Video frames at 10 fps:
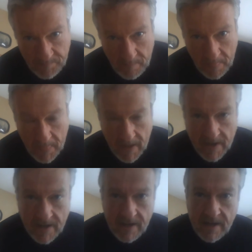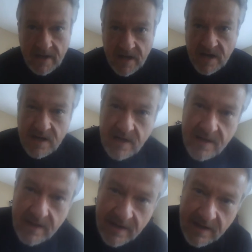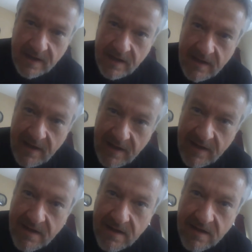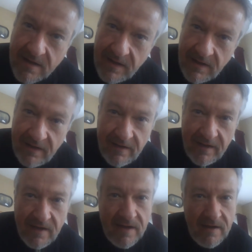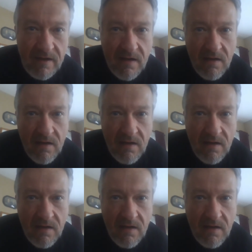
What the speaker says: Nobody speaks.